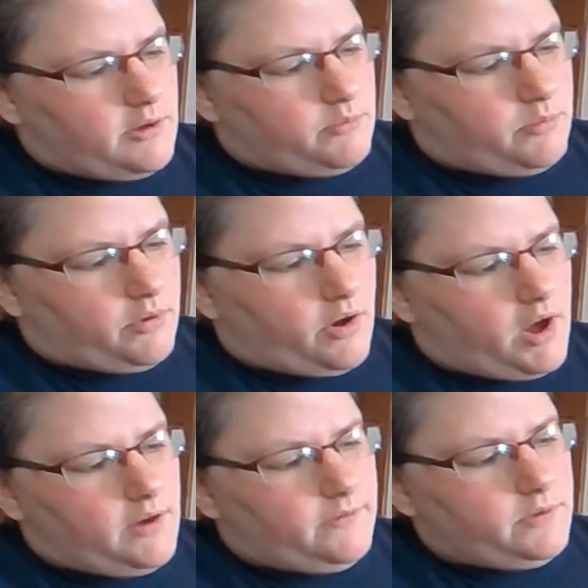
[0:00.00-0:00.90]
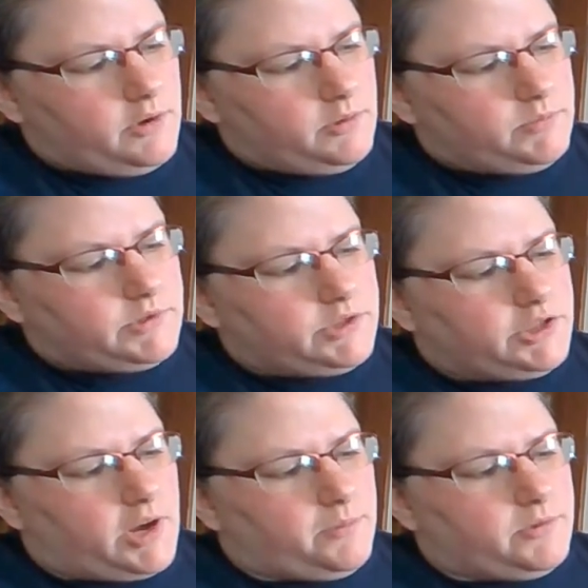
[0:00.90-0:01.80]
Proverbs
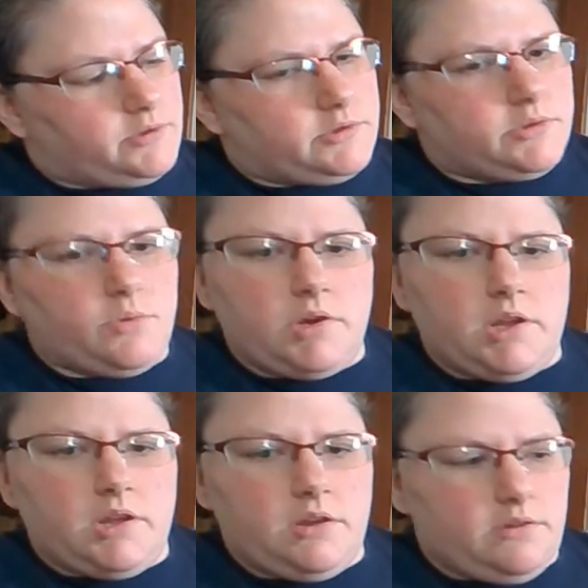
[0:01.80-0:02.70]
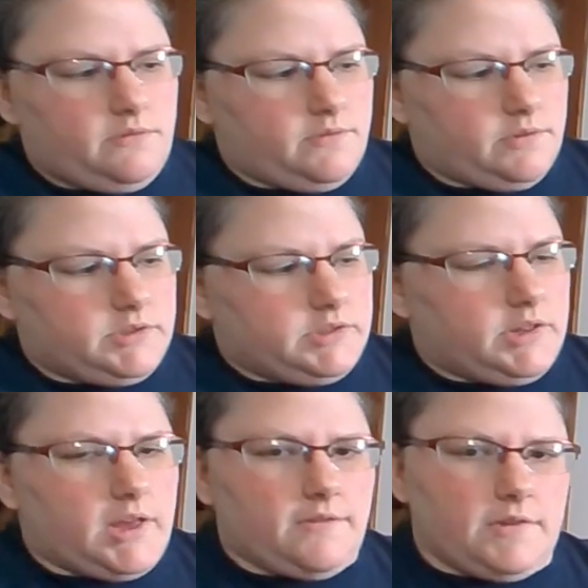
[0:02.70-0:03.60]
chapter 20, verse 11.